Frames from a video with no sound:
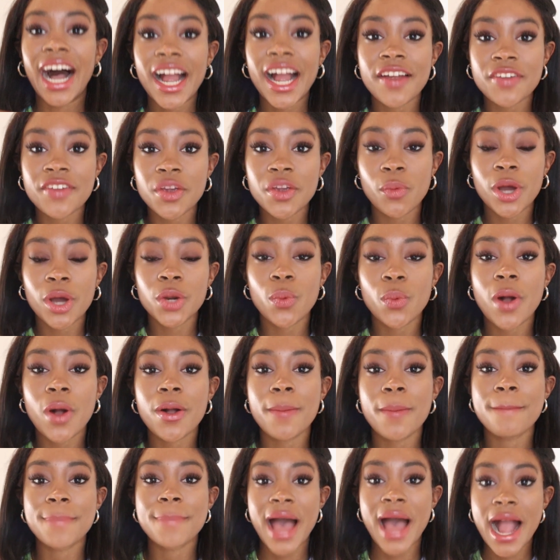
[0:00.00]
Hi everyone,
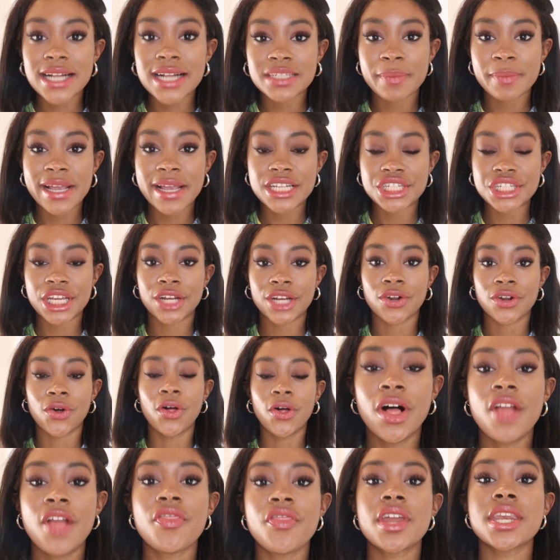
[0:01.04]
welcome back to my
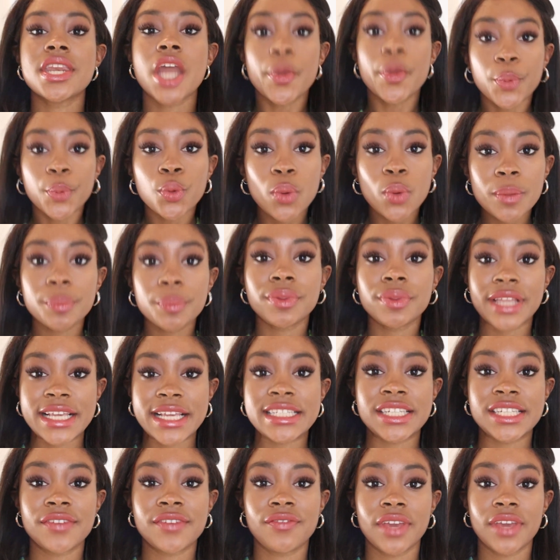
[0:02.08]
channel, the #1
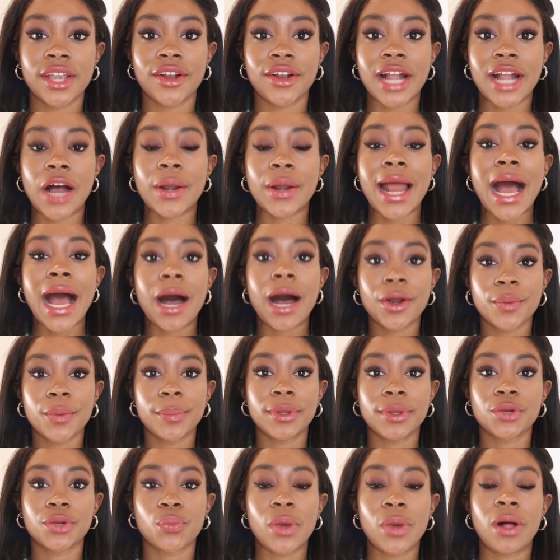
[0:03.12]
place to figure out how to
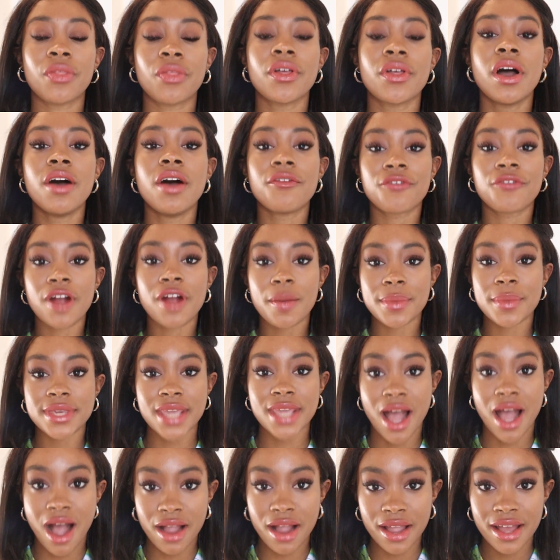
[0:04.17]
build wealth from
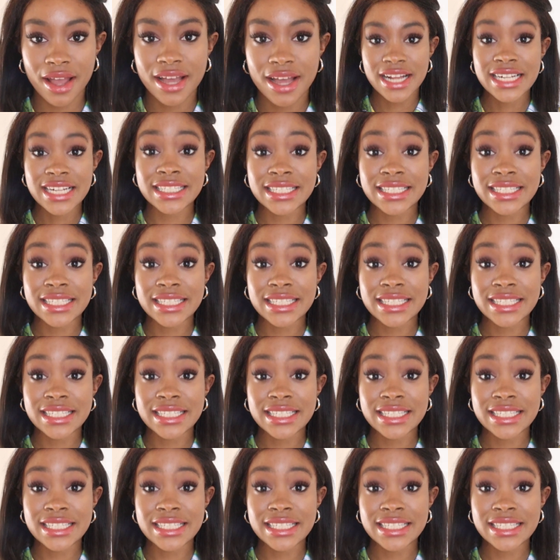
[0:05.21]
young.